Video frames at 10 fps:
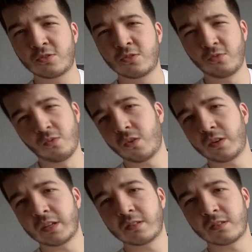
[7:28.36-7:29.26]
too
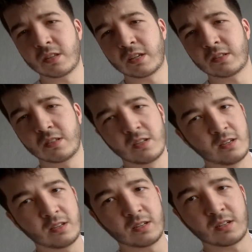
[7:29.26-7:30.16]
worried that
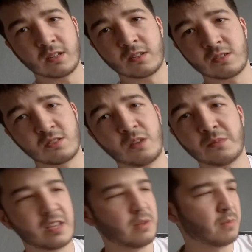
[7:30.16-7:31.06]

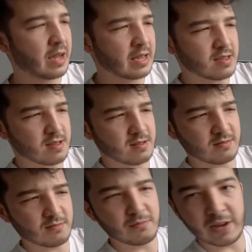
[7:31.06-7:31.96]
someday my
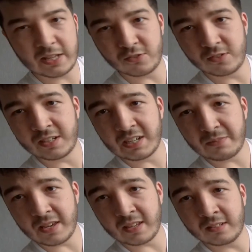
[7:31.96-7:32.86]
battery
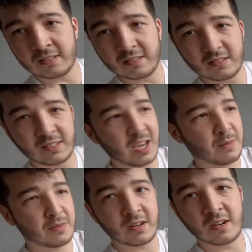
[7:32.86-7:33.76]
grip and
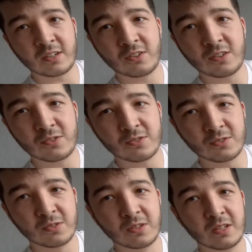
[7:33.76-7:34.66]
camera are going
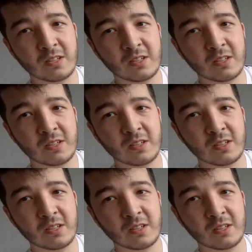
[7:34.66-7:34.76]
to,